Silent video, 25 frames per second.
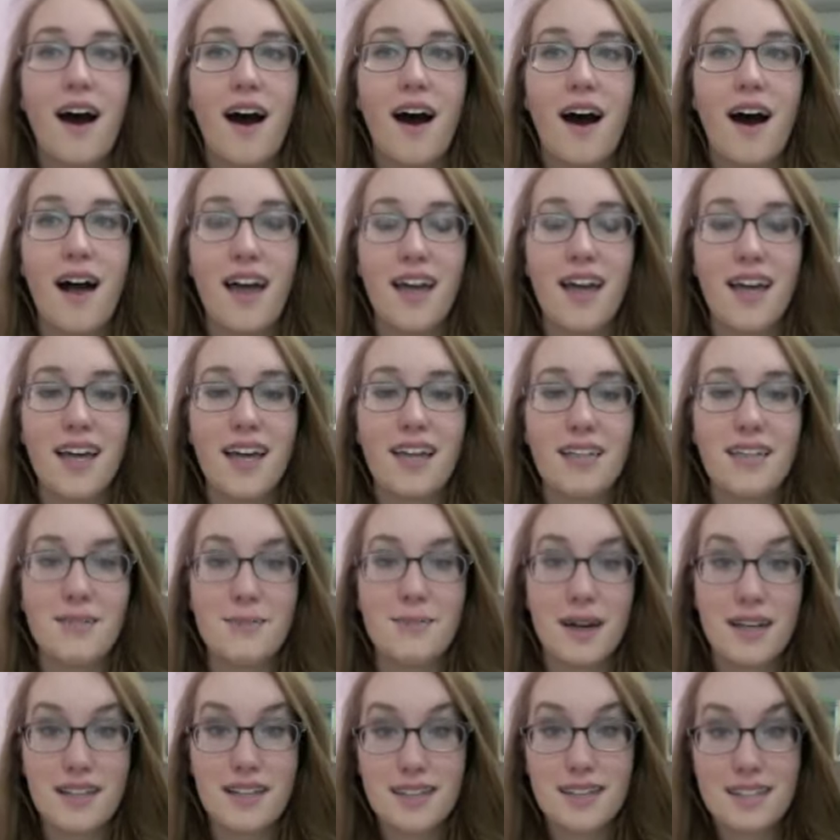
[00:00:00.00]
and
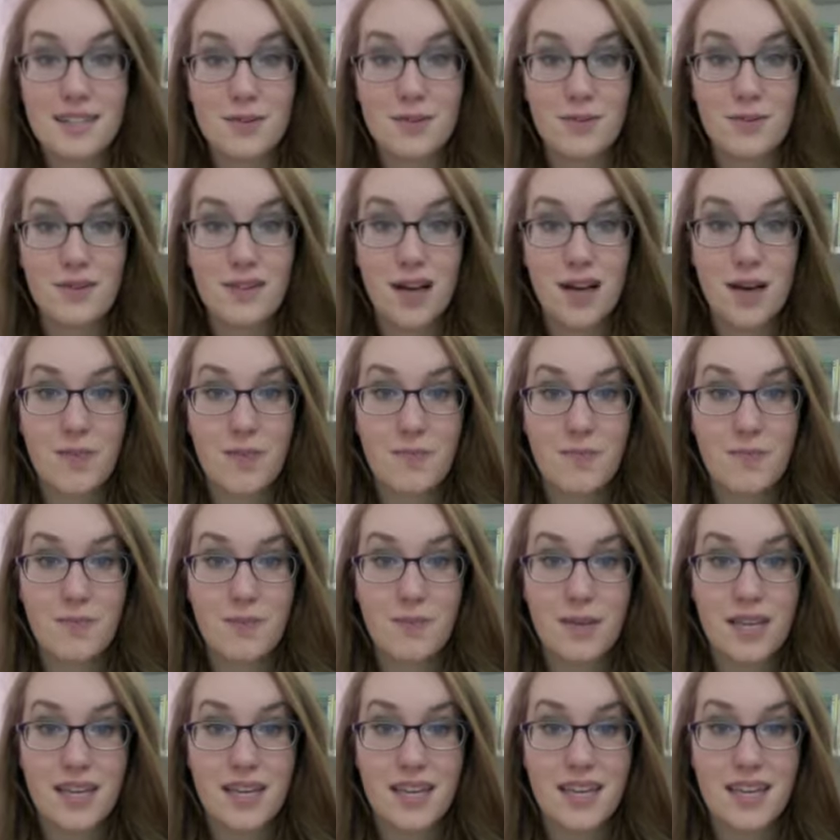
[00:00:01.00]
my list will not
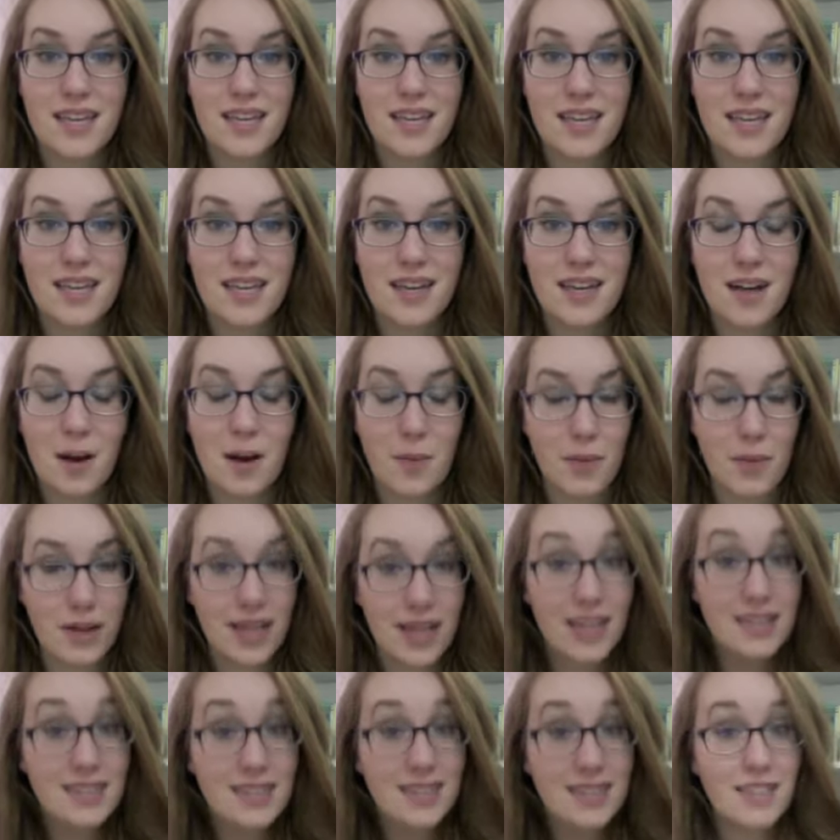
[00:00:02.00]
be
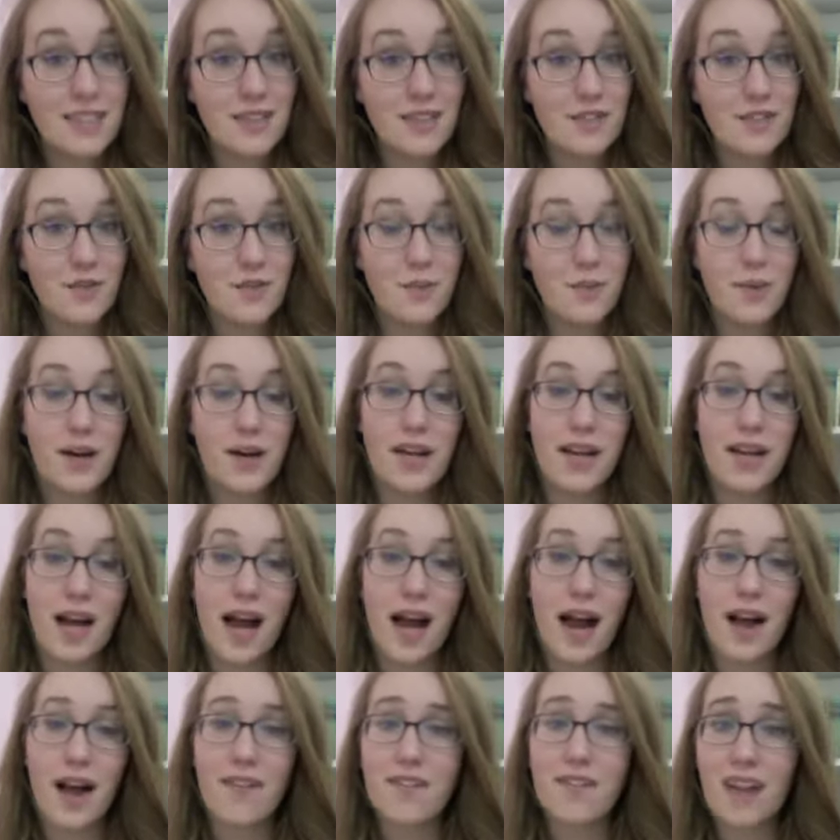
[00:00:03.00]
comprehensive, but
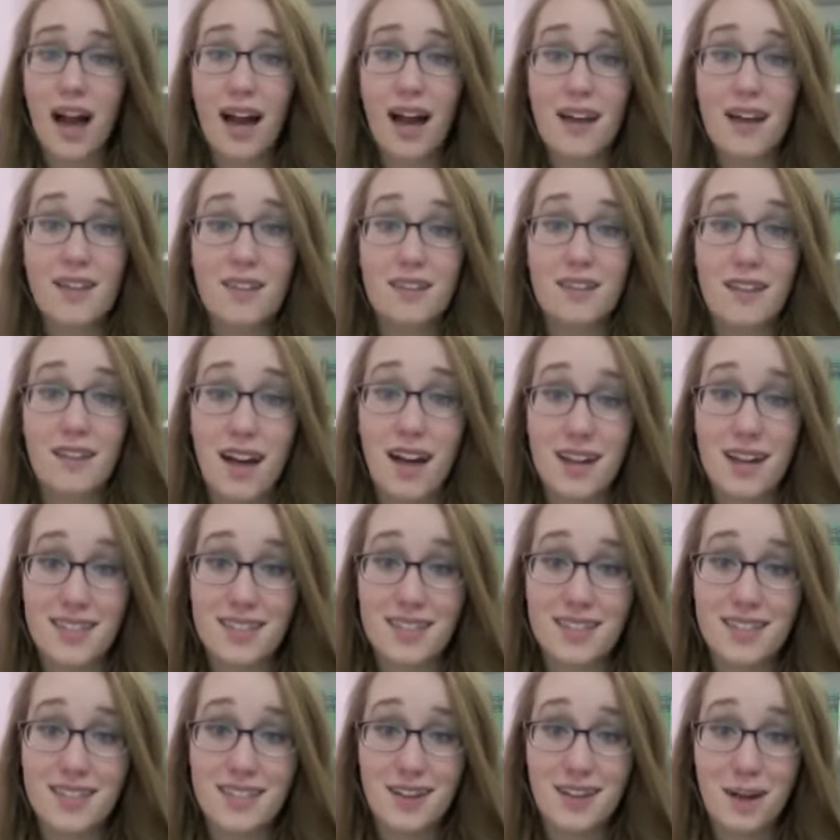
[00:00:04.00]
I've got a lot
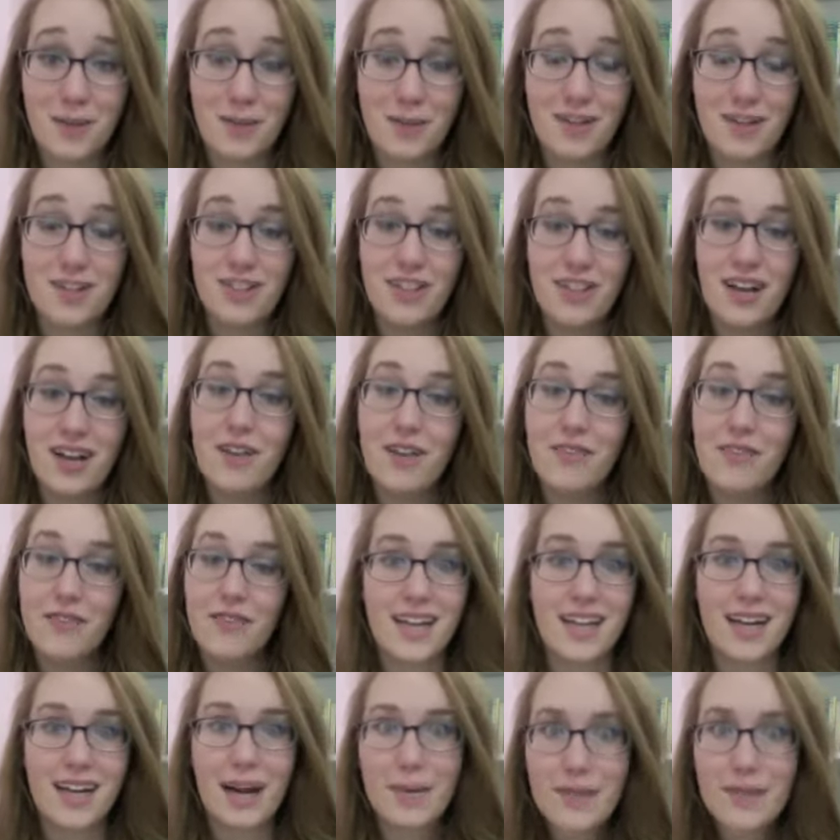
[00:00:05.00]
on my shelf.
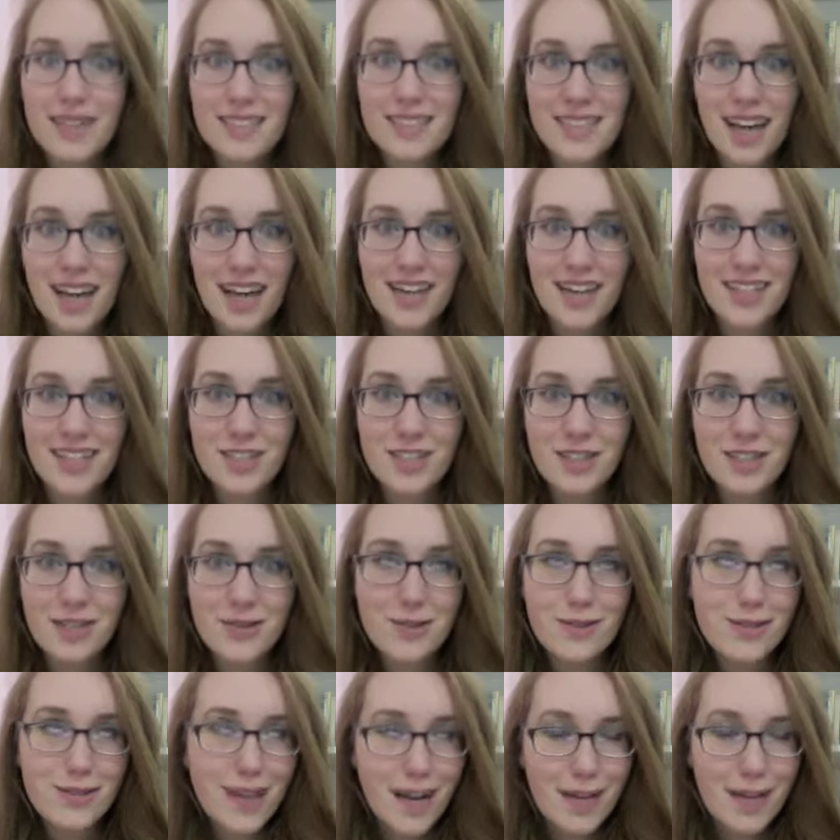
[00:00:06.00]
I'm excited to
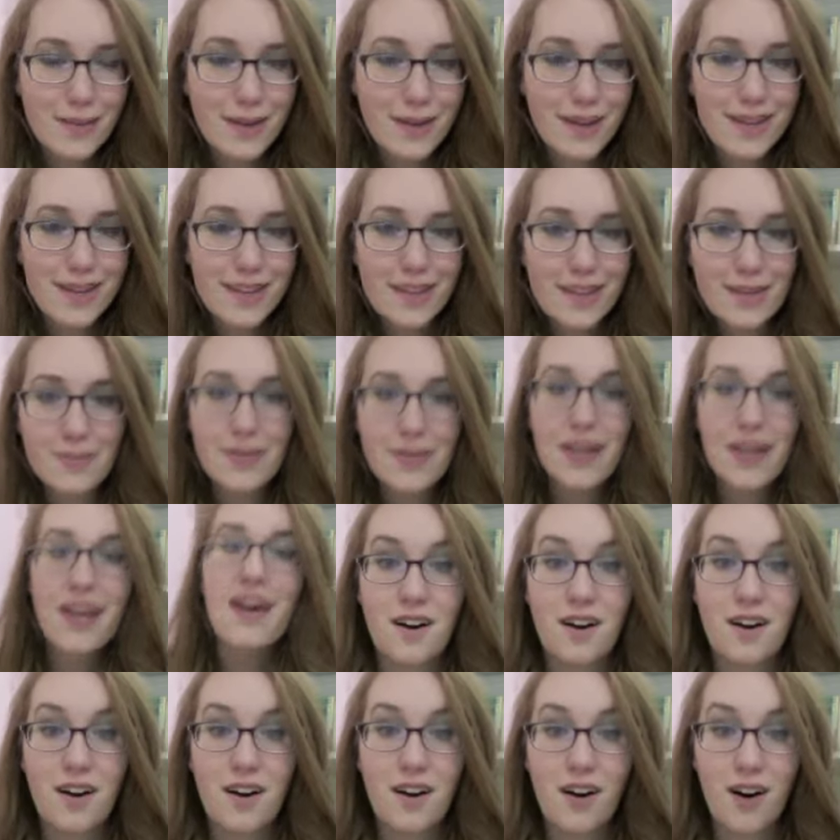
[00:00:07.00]
talk about them.
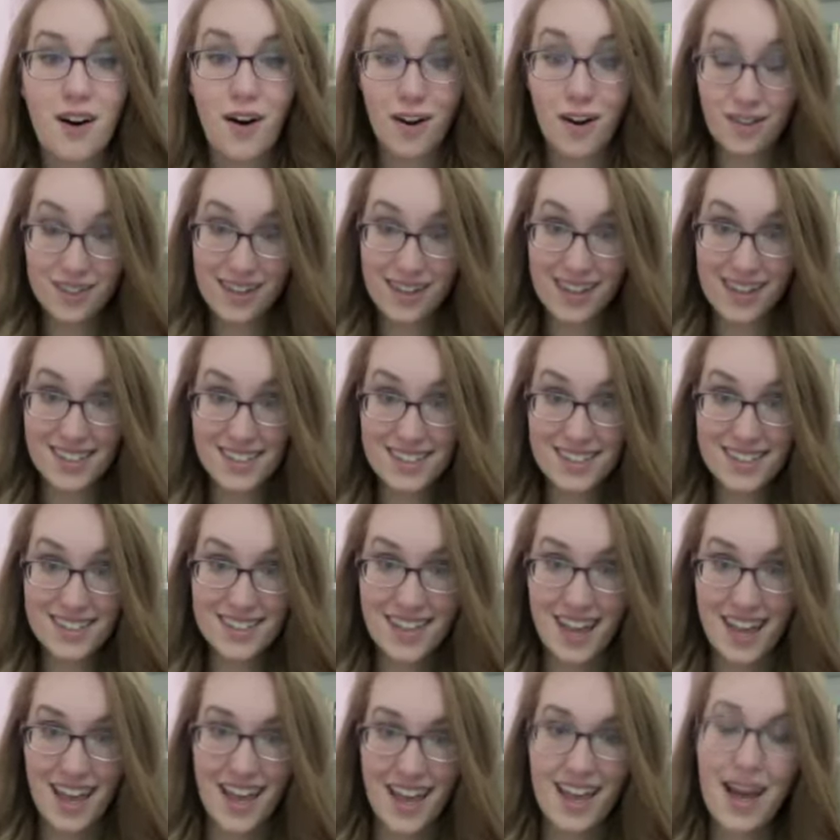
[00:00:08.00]
All that to
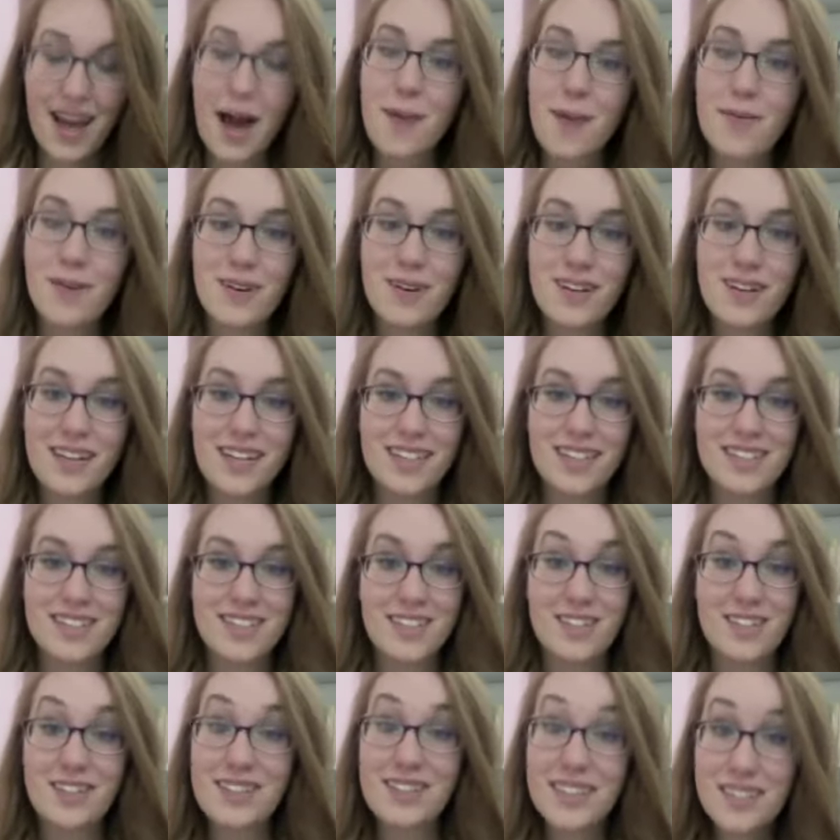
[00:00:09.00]
say, I'm going to
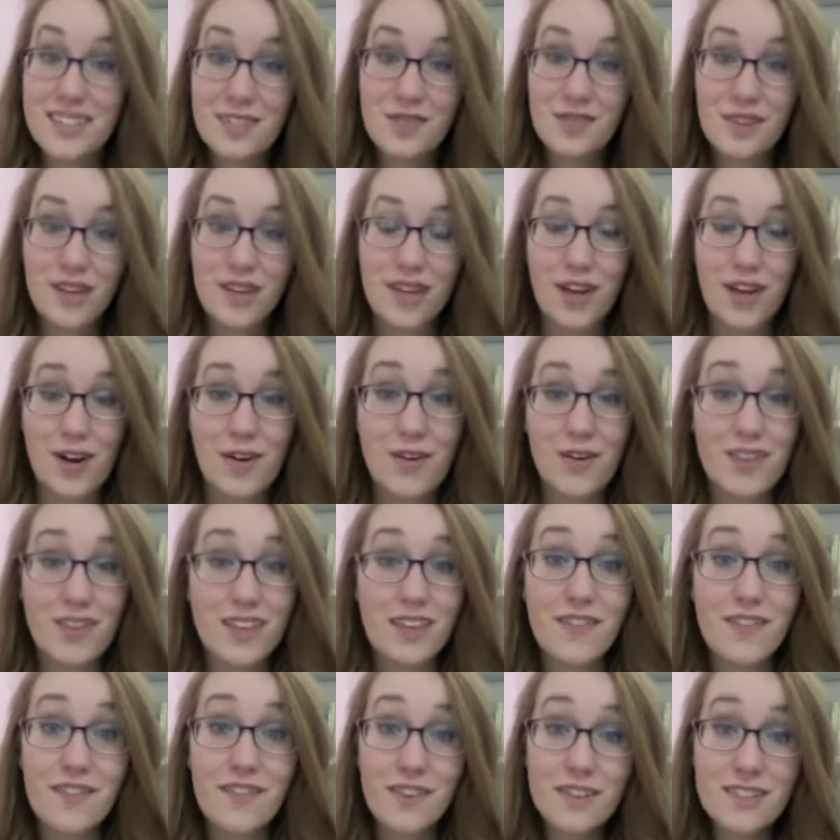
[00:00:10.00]
consider this video
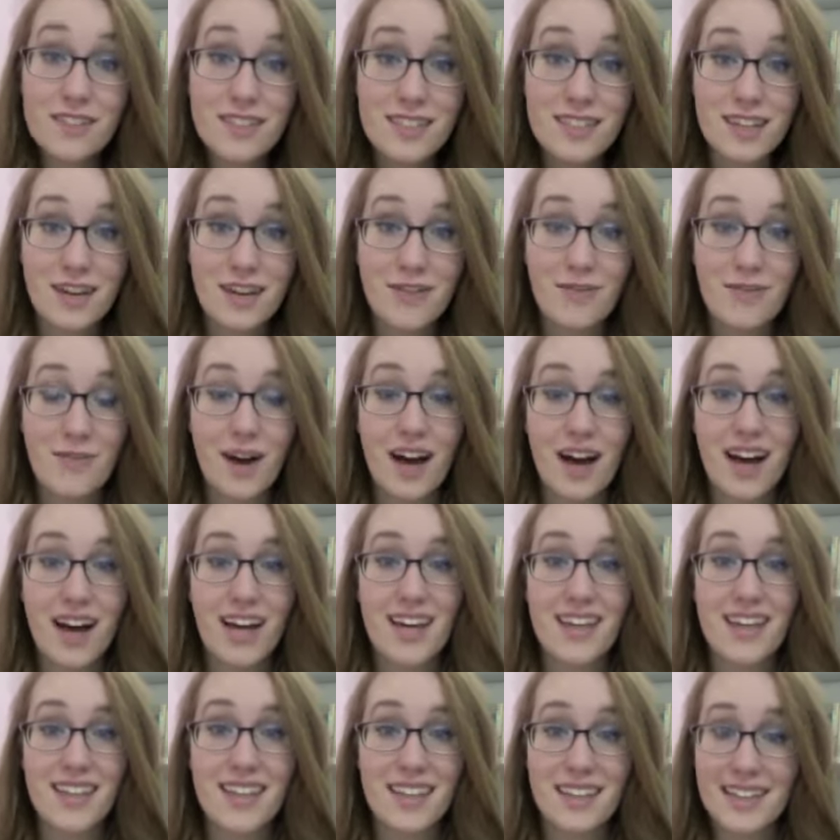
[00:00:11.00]
the first of
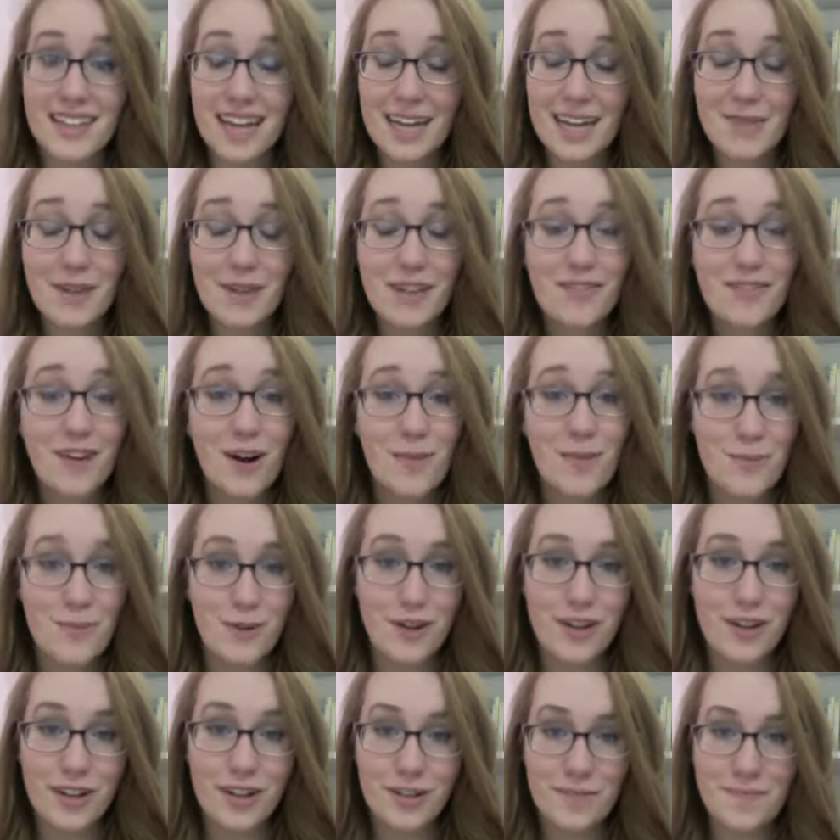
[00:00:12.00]
my The Anatomy of an Art
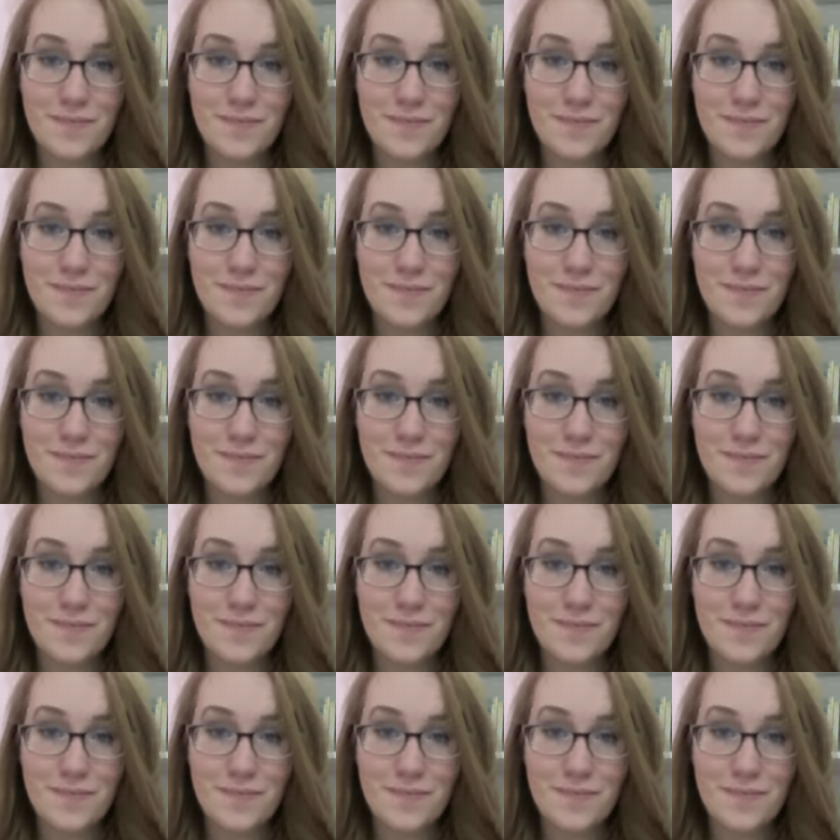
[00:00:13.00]
Book